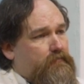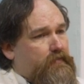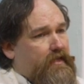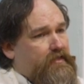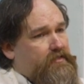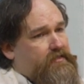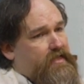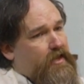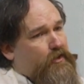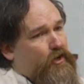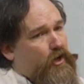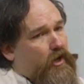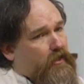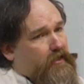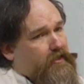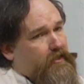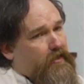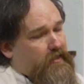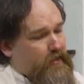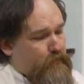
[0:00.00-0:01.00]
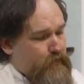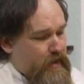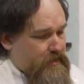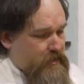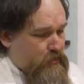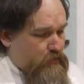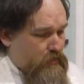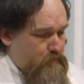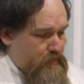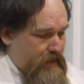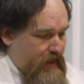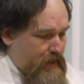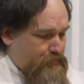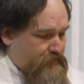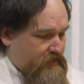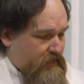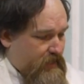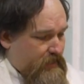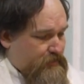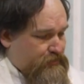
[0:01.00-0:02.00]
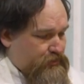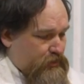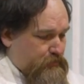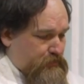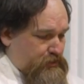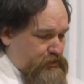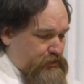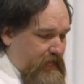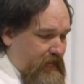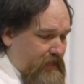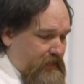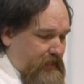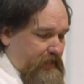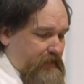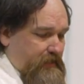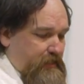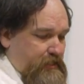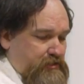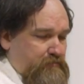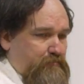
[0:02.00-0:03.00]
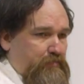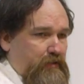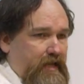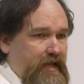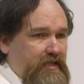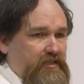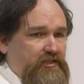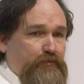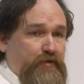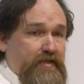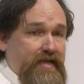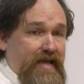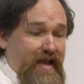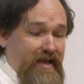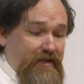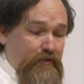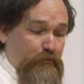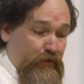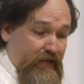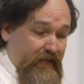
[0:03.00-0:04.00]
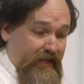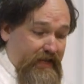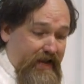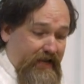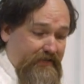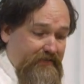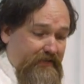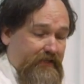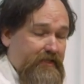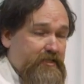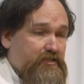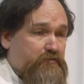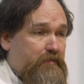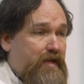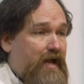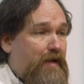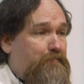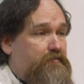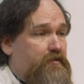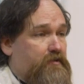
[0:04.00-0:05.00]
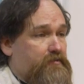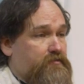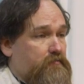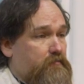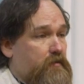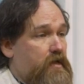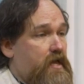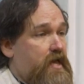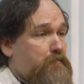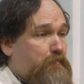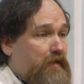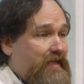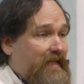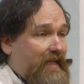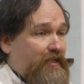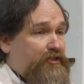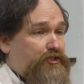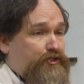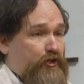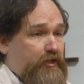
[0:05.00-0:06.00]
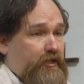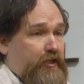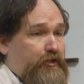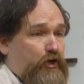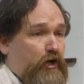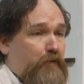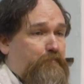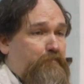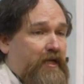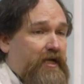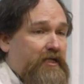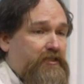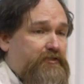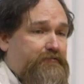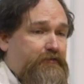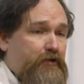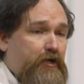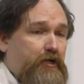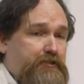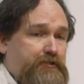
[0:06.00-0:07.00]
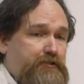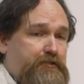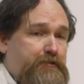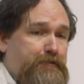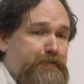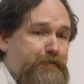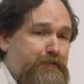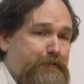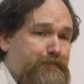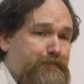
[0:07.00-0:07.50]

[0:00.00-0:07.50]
I said earlier that when you were baptized, you were standing in his place, reenacting his baptism, but he stood in your place first.